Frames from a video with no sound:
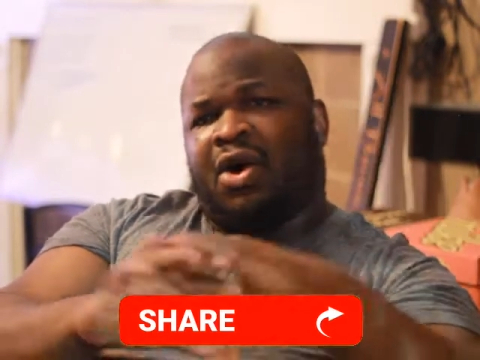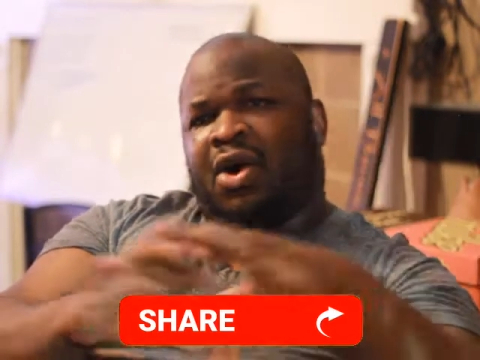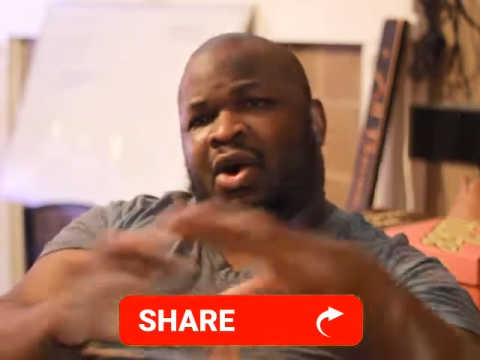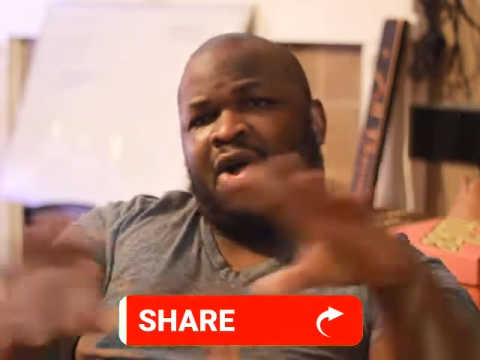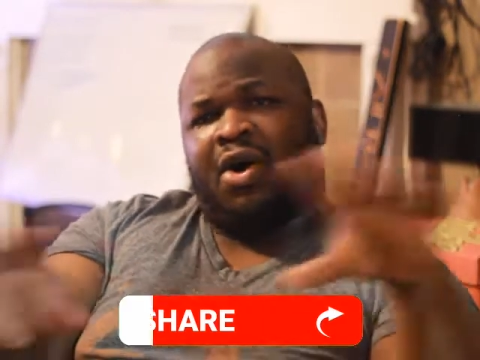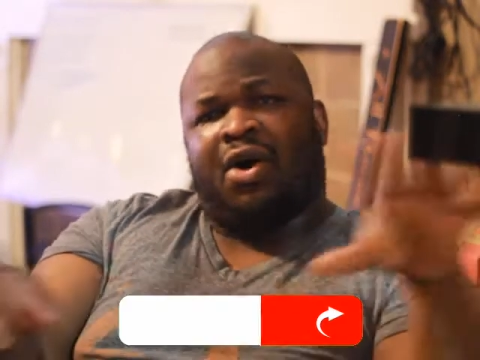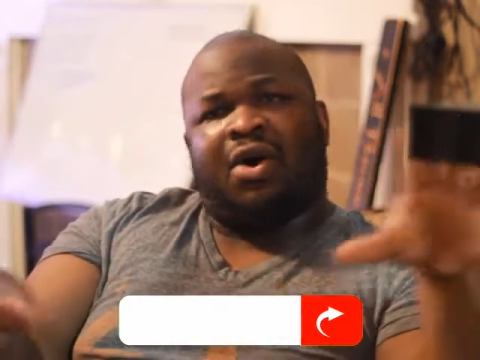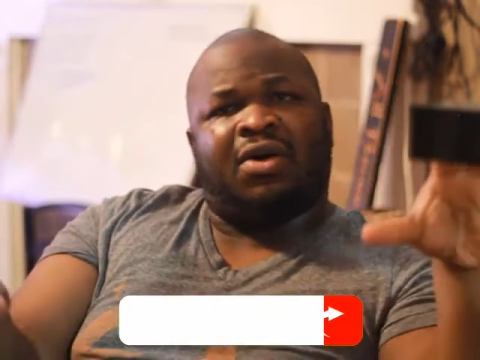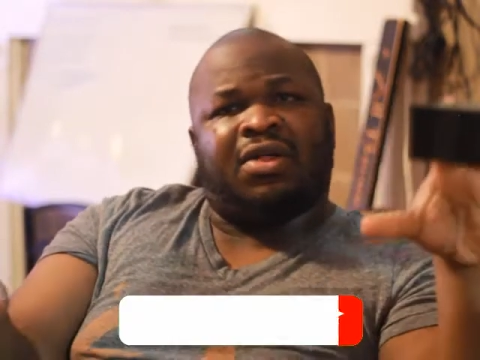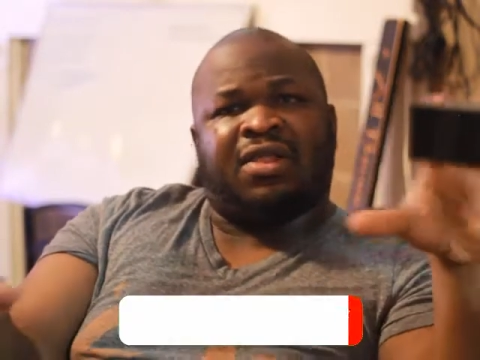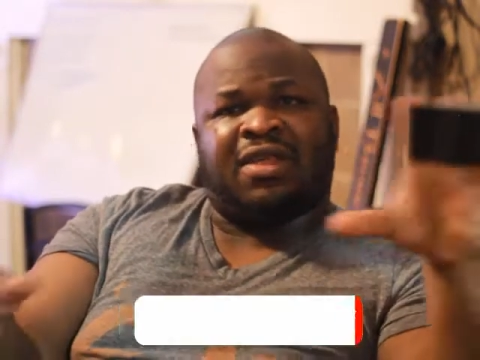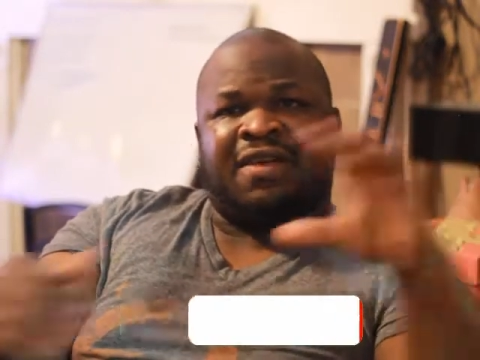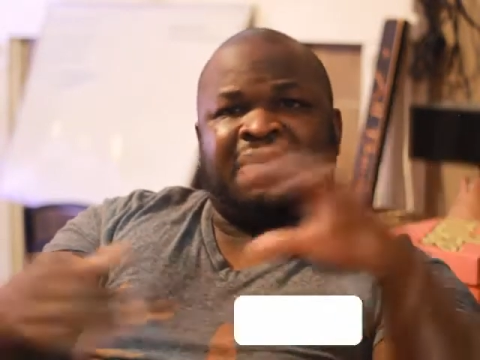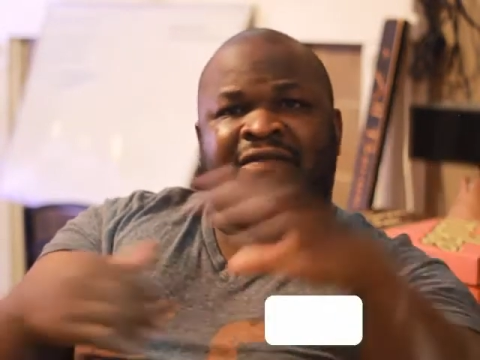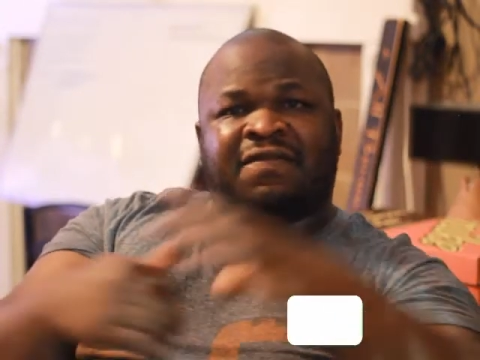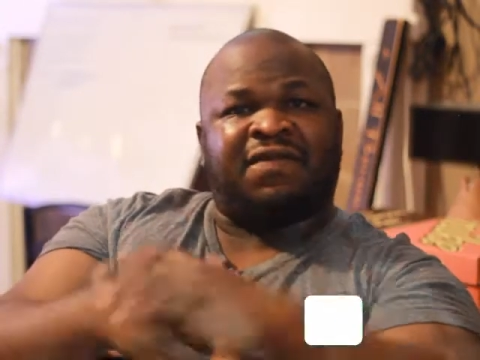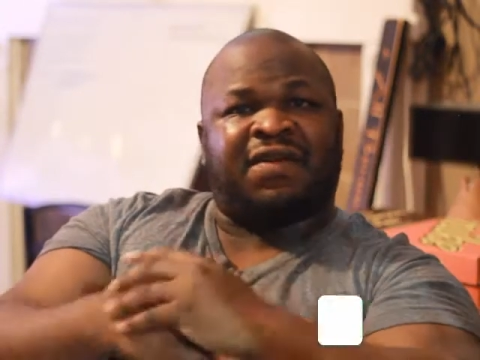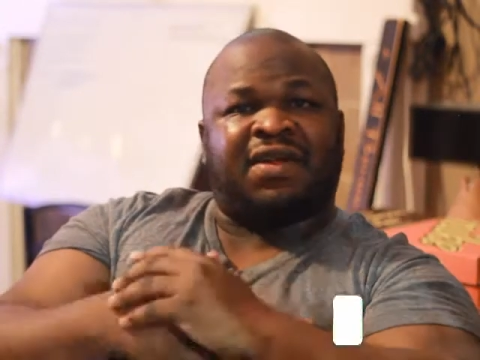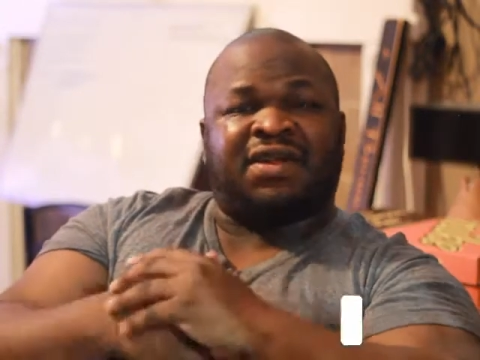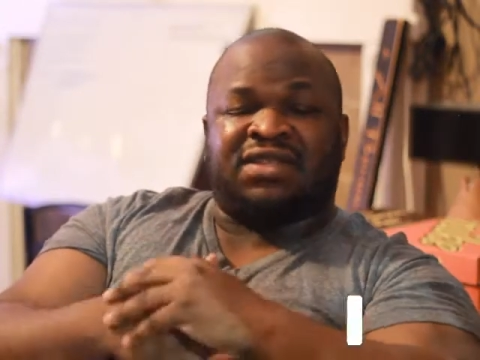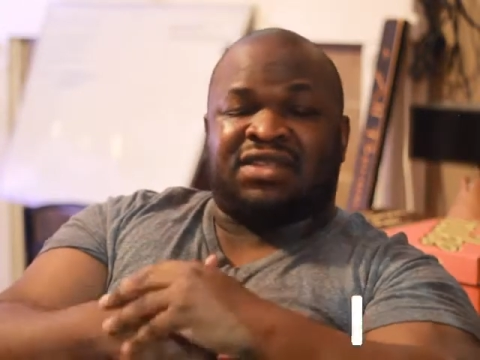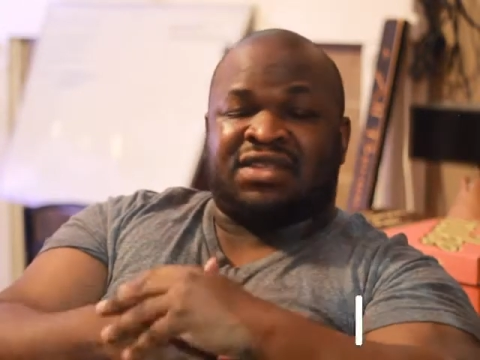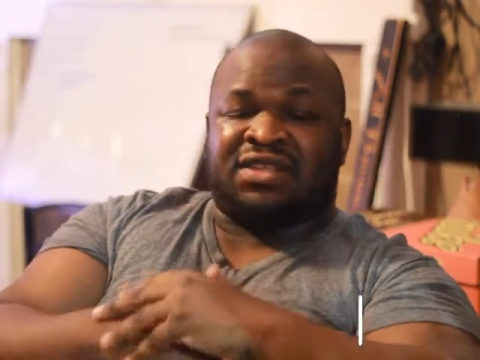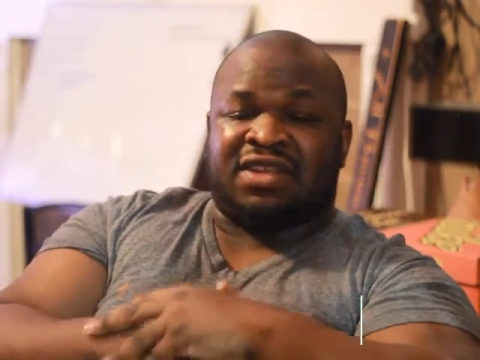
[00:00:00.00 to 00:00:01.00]
all that
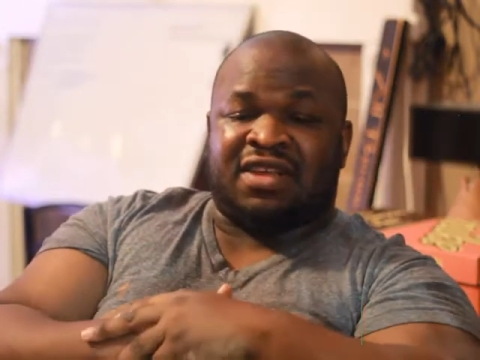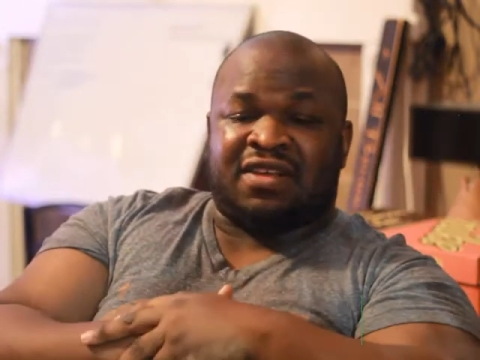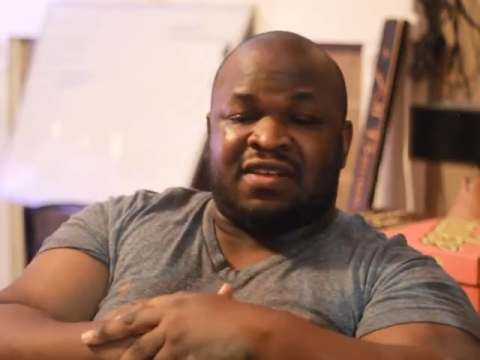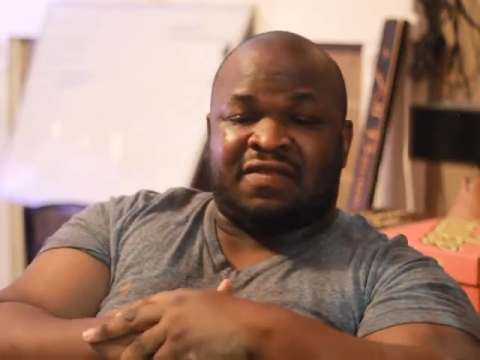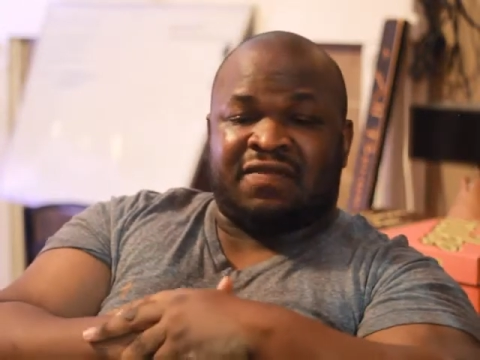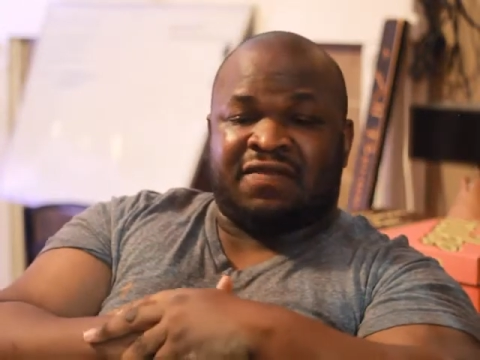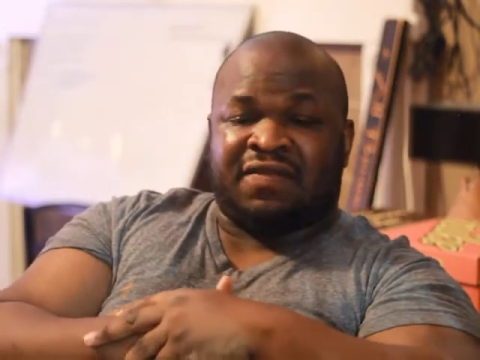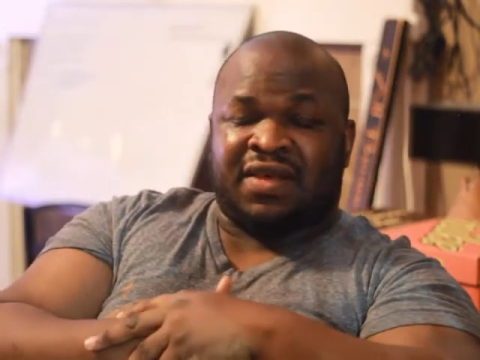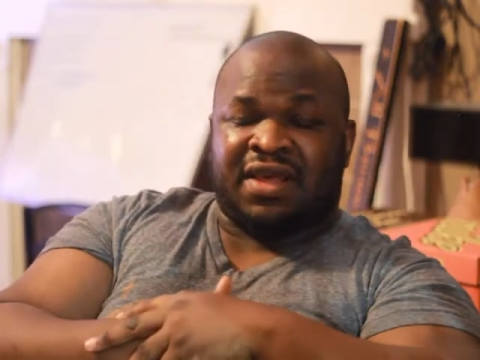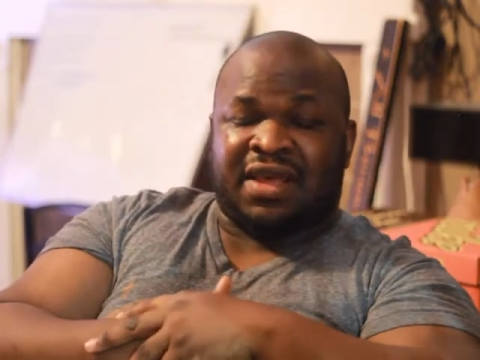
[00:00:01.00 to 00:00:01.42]
fun stuff.